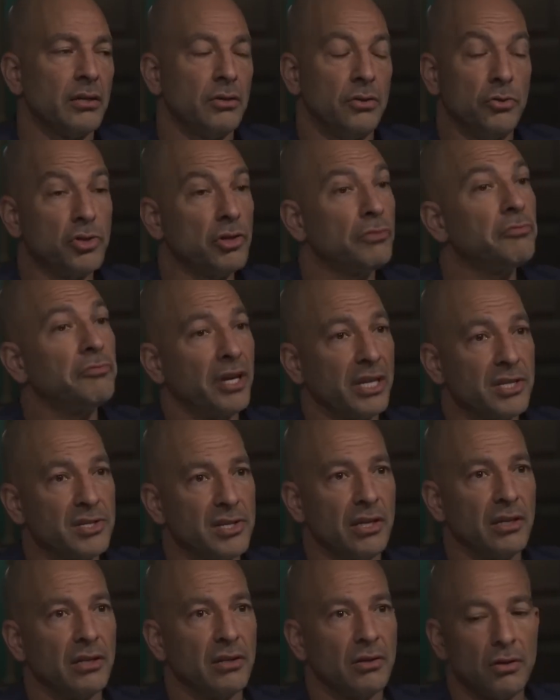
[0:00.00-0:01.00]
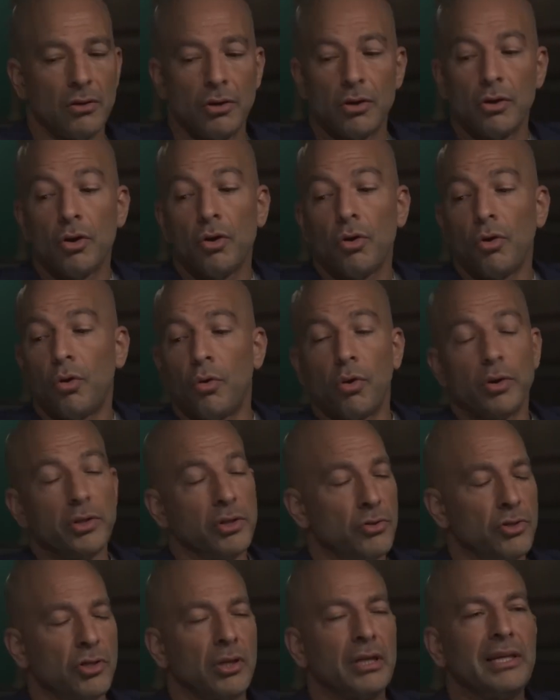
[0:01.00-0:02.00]
You should fix it, or
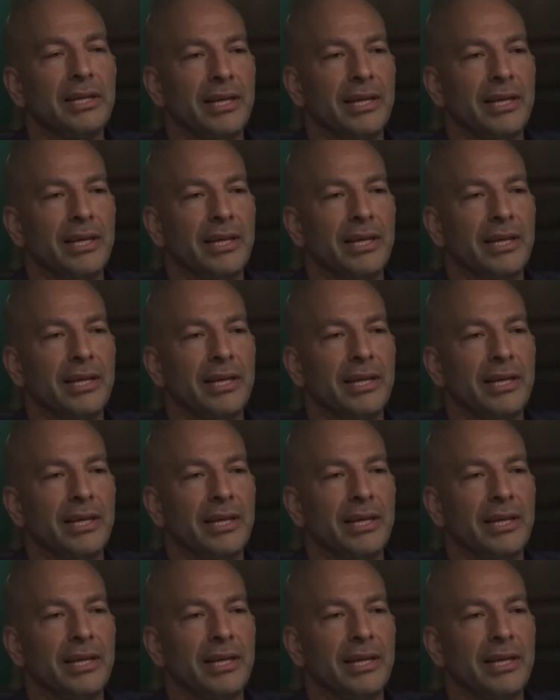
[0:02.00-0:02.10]
you should